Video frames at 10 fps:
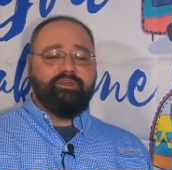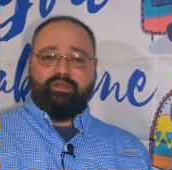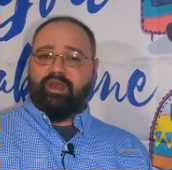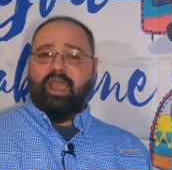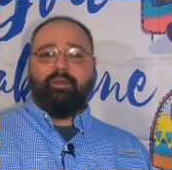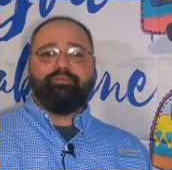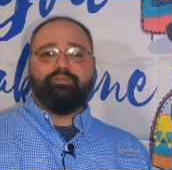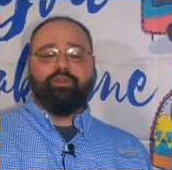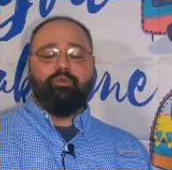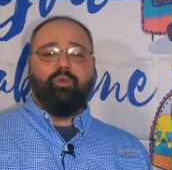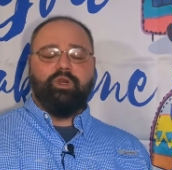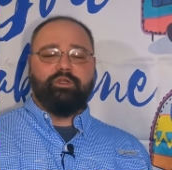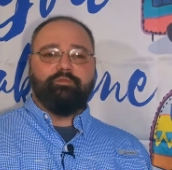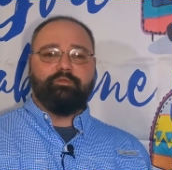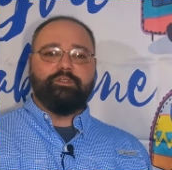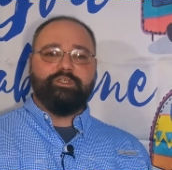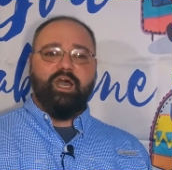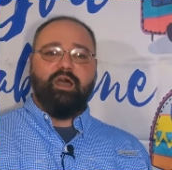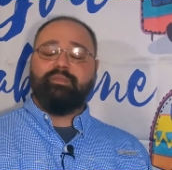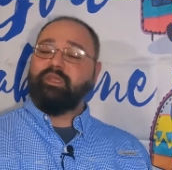Did an absolutely wonderful job.